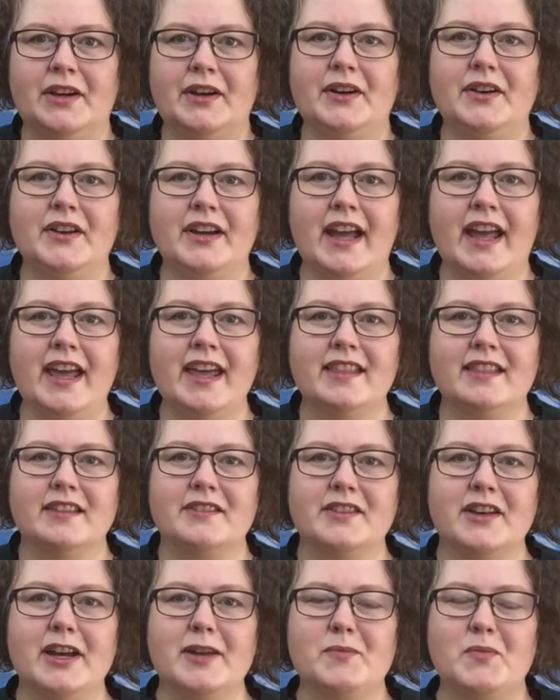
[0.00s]
Okay, the
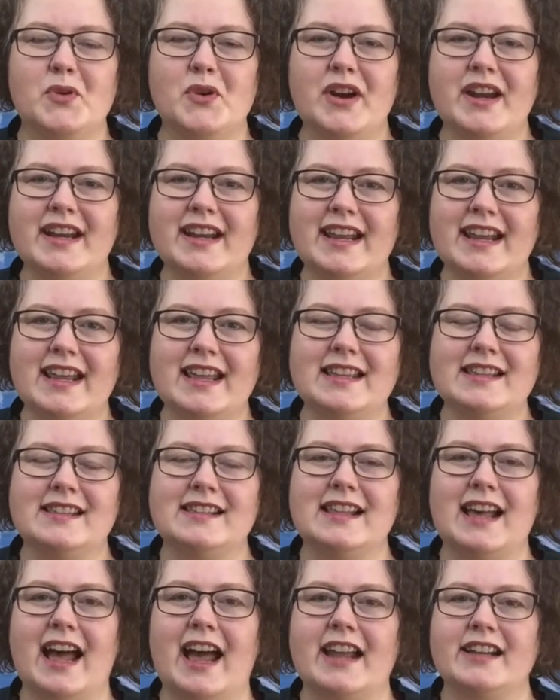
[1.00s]
third point is
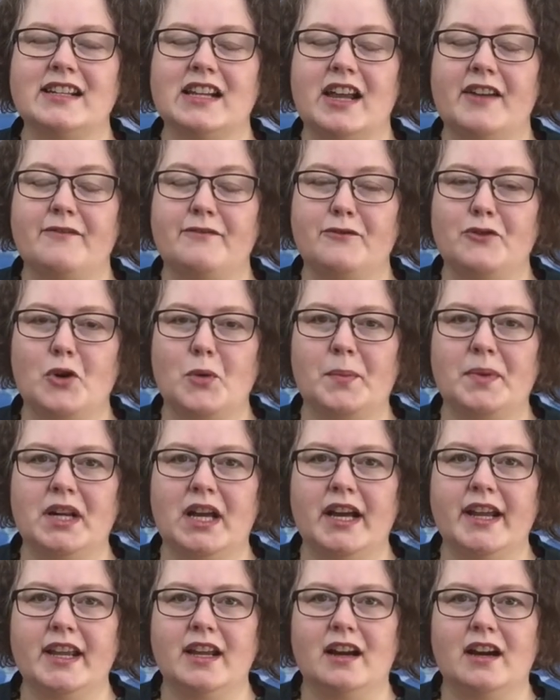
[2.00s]
that four
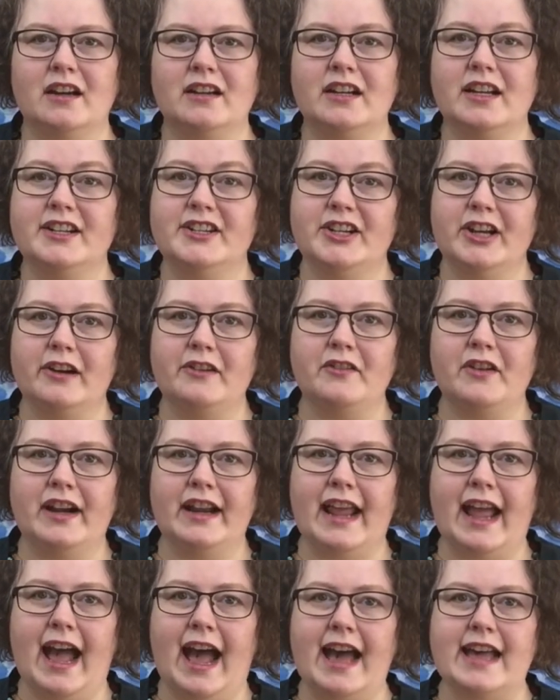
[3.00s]
ply yarn
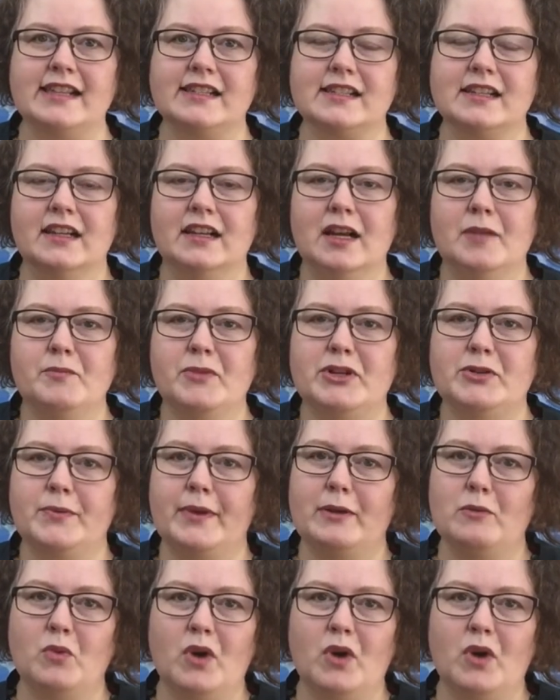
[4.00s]
generally has between